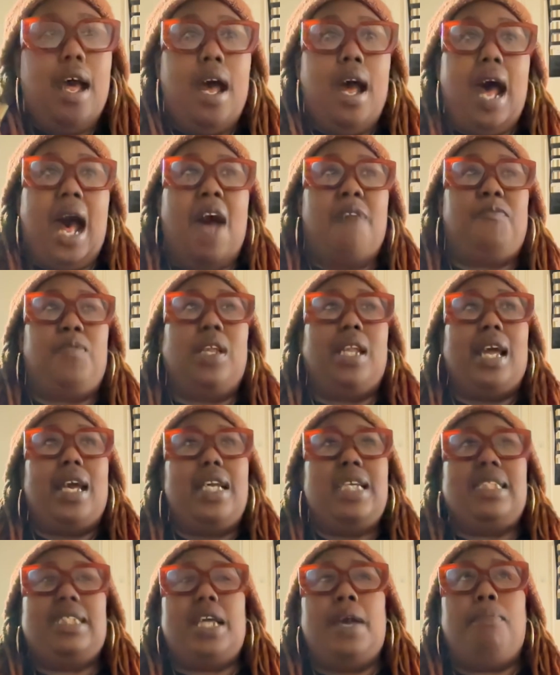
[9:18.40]
I feel
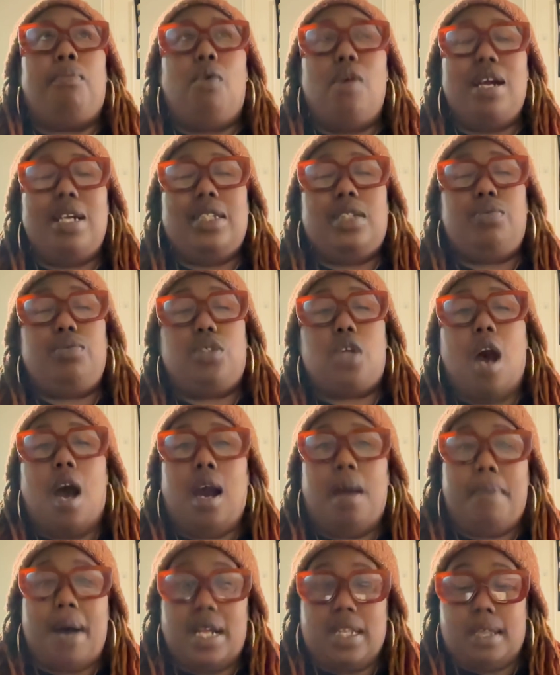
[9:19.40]
like it's important to
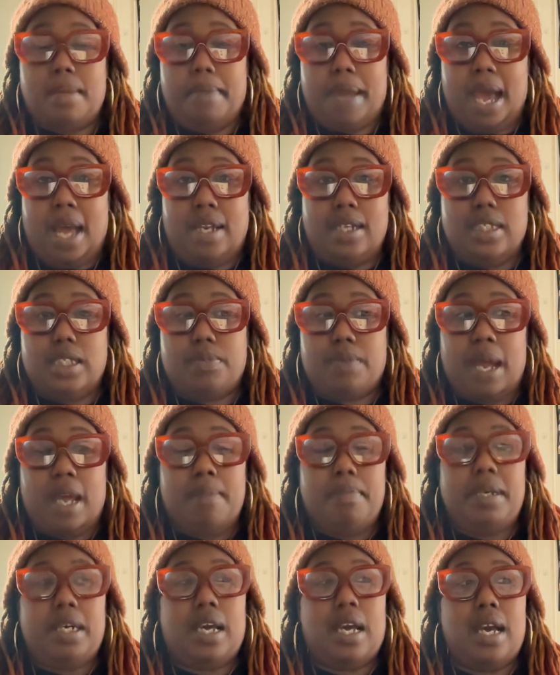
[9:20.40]
talk about the balance,
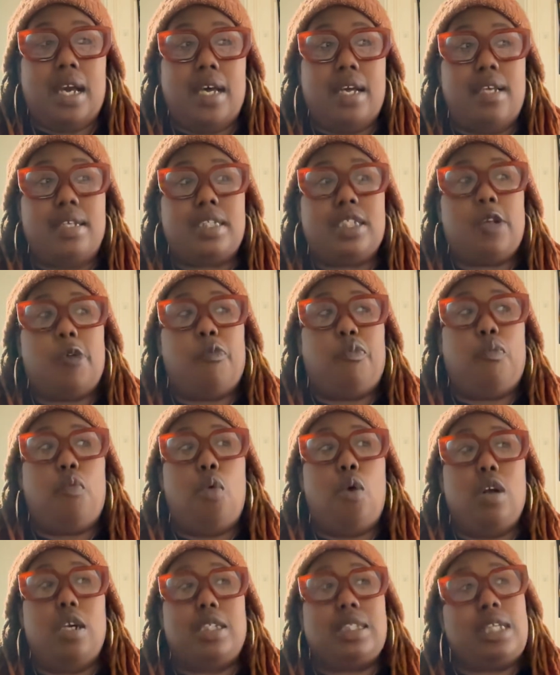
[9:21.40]
right? Because
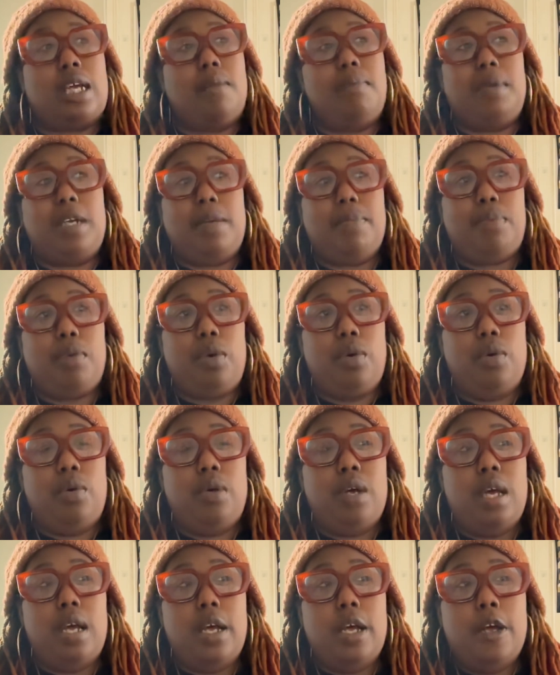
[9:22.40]
for some
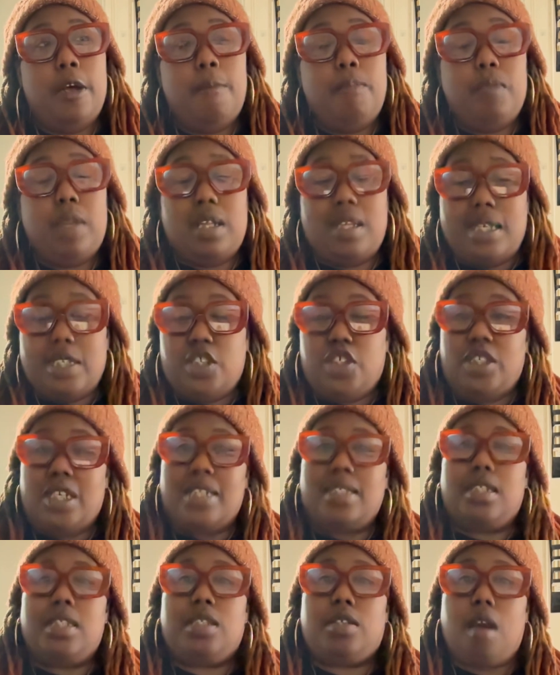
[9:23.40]
people, this
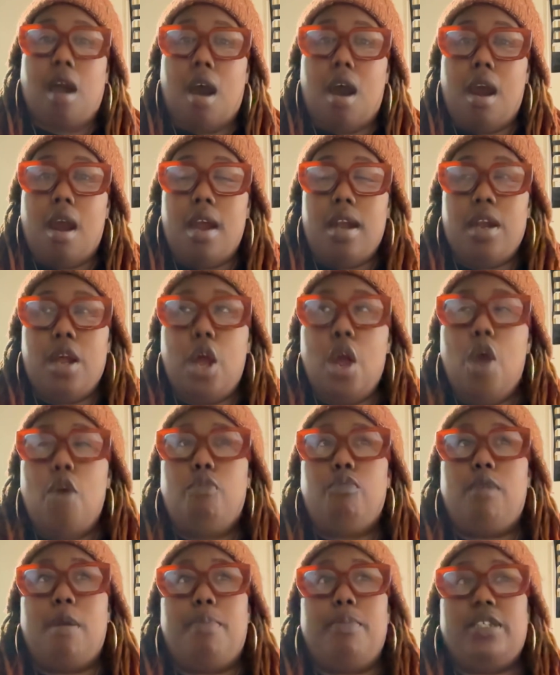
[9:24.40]
Justice card
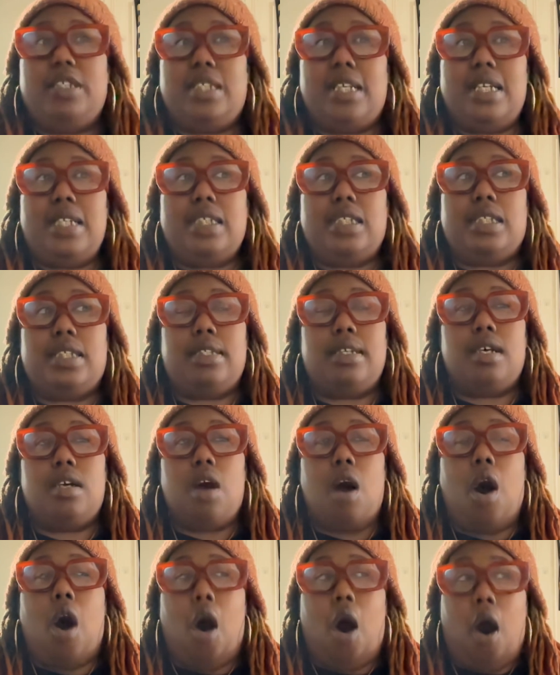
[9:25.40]
represents
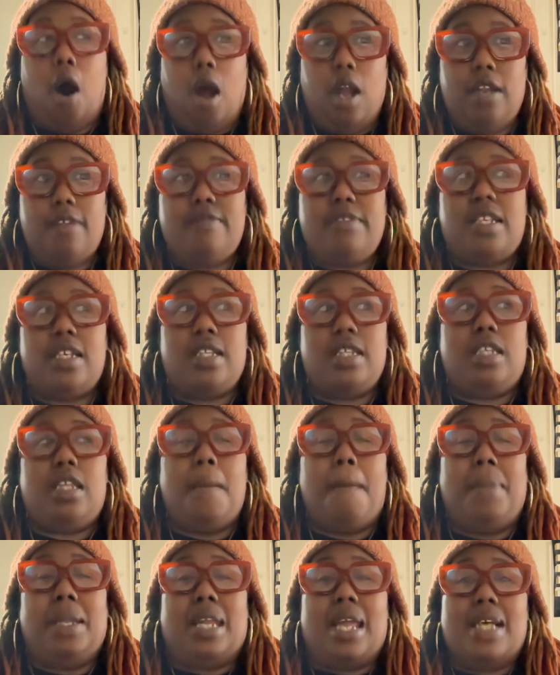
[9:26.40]
all of
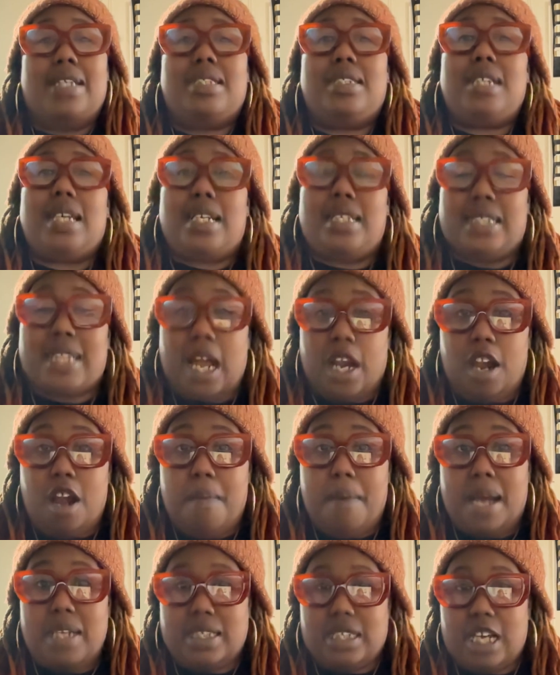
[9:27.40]
the blessings that are
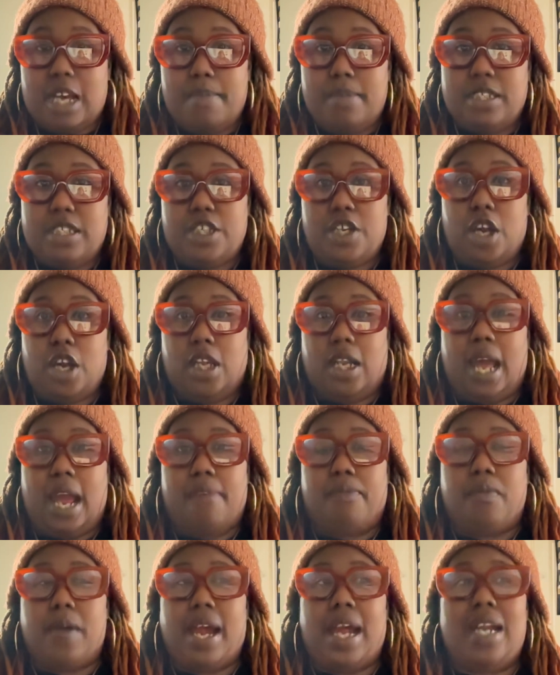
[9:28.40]
about to come into your
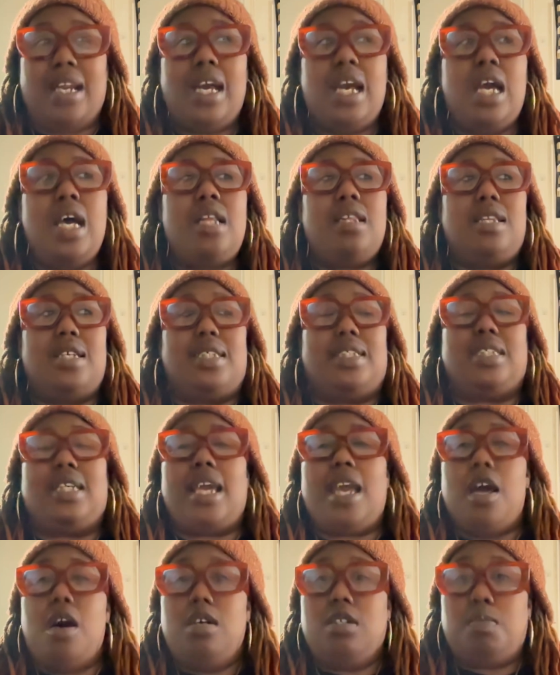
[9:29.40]
life, right? The
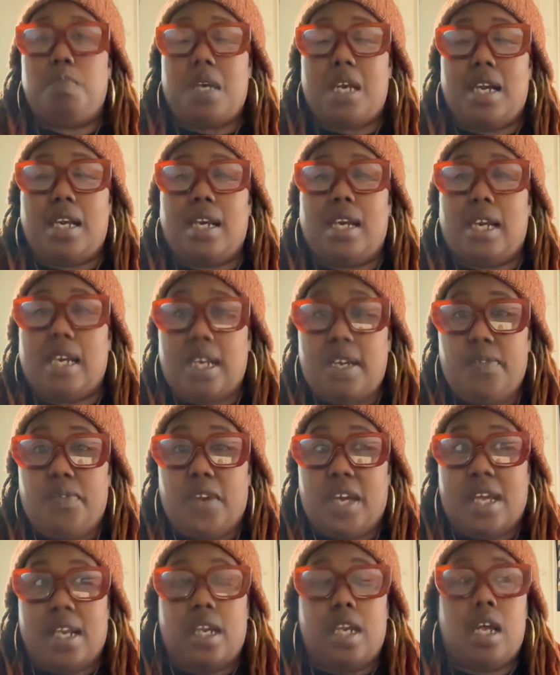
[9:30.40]
scales being
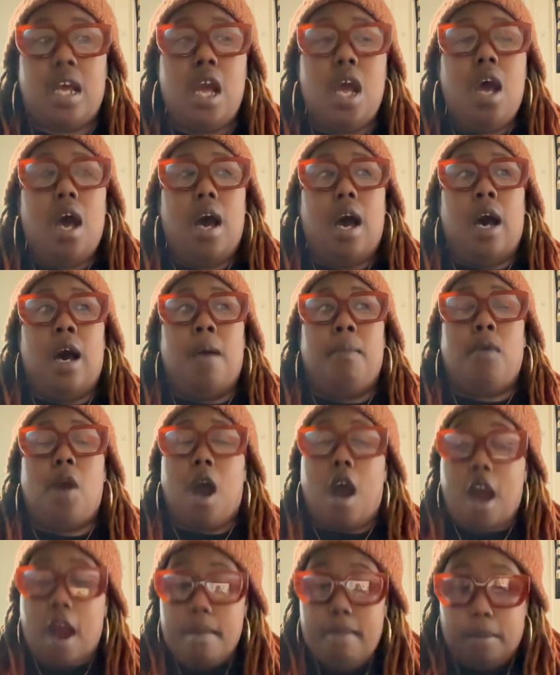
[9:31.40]
even,
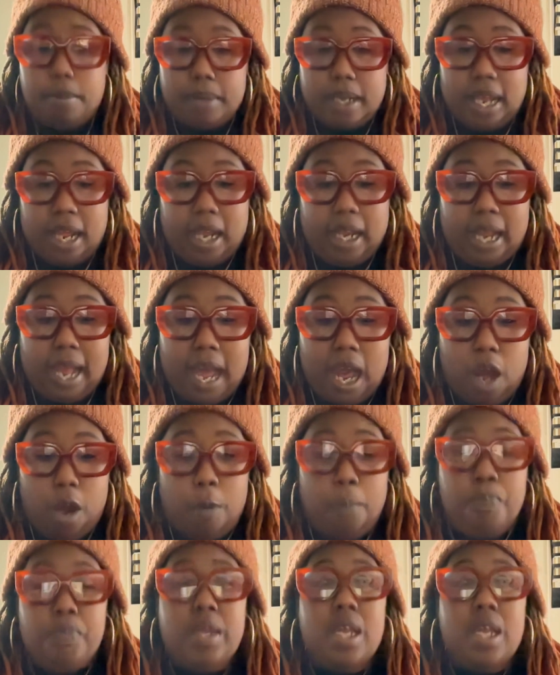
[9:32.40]
karma playing out,